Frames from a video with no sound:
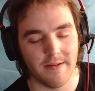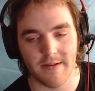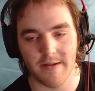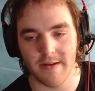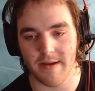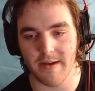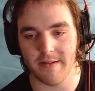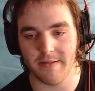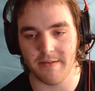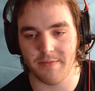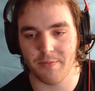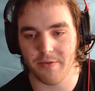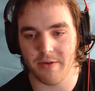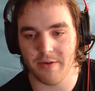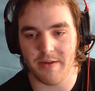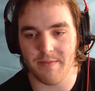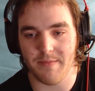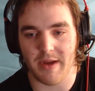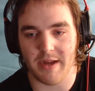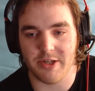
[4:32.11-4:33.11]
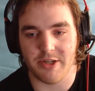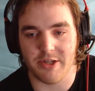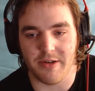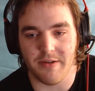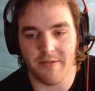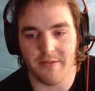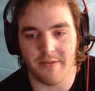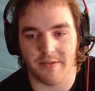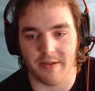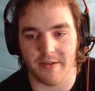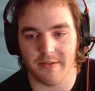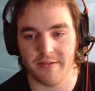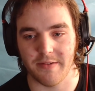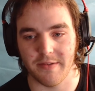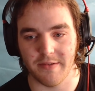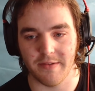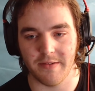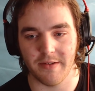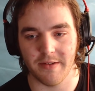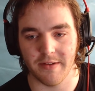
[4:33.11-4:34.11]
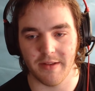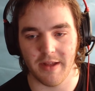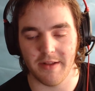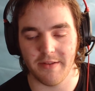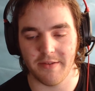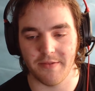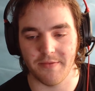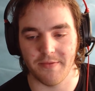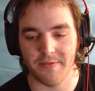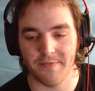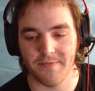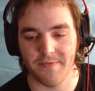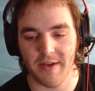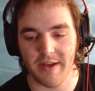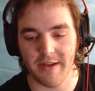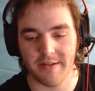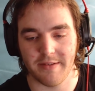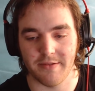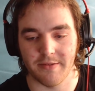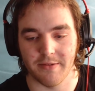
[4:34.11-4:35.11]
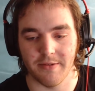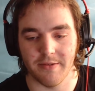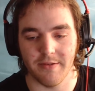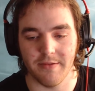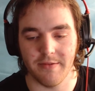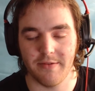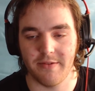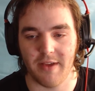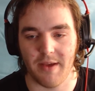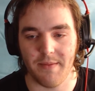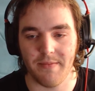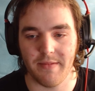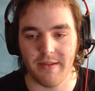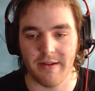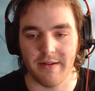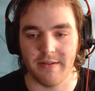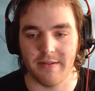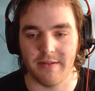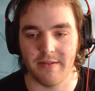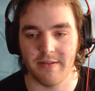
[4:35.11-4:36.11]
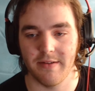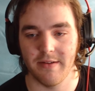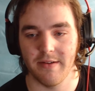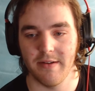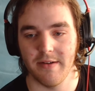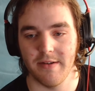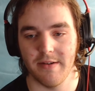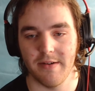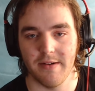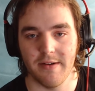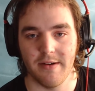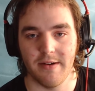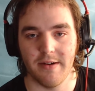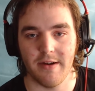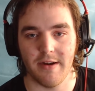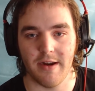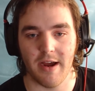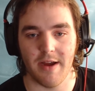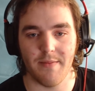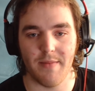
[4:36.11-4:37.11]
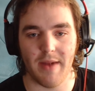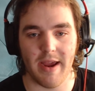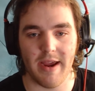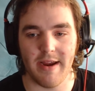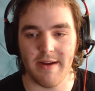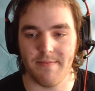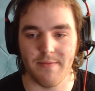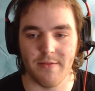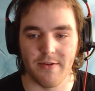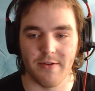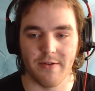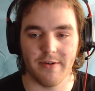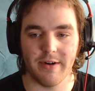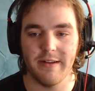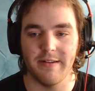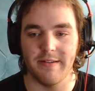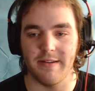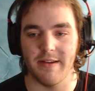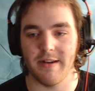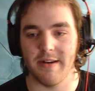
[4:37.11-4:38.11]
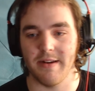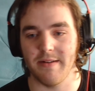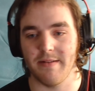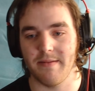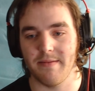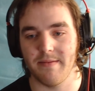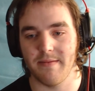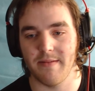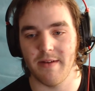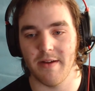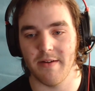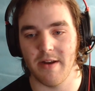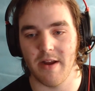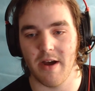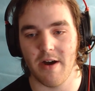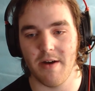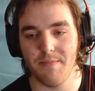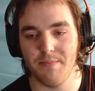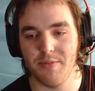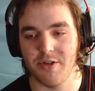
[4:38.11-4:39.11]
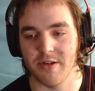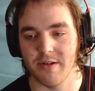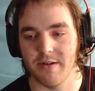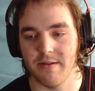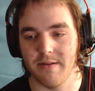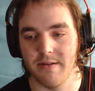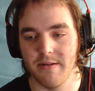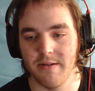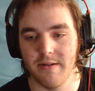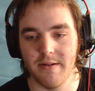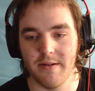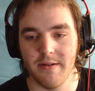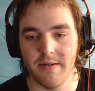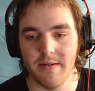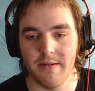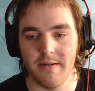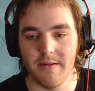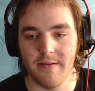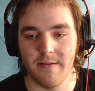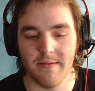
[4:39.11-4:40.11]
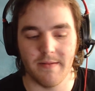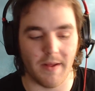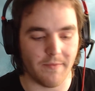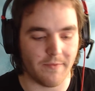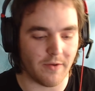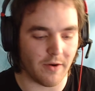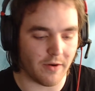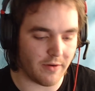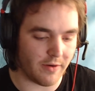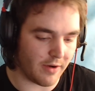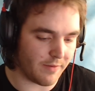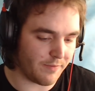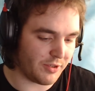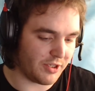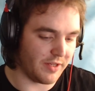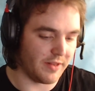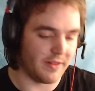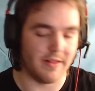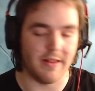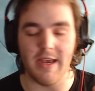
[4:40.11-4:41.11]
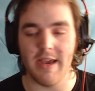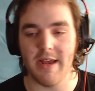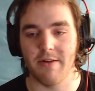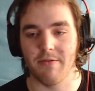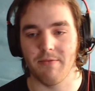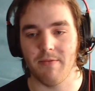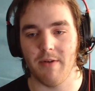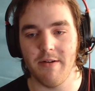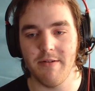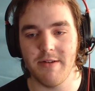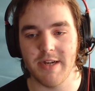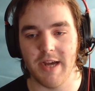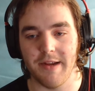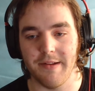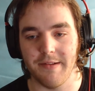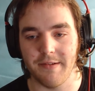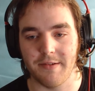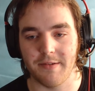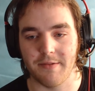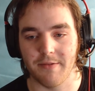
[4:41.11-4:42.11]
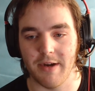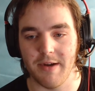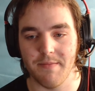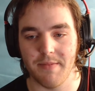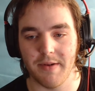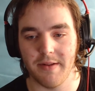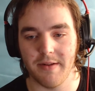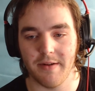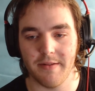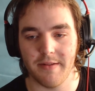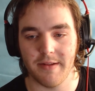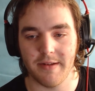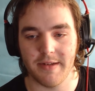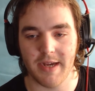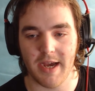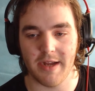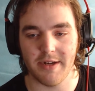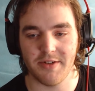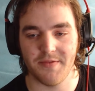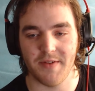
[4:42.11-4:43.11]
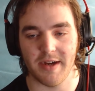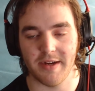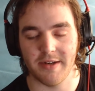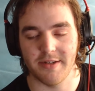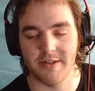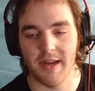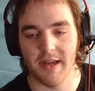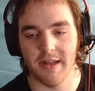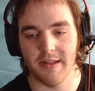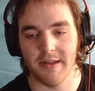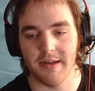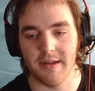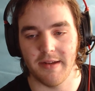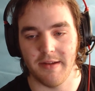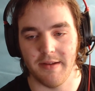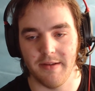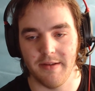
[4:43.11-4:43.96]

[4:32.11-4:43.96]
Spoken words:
it's pretty much useless until that's fixed or something's, made more easier to an option. They've got an option there to rotate the screen, but not the touch functionality,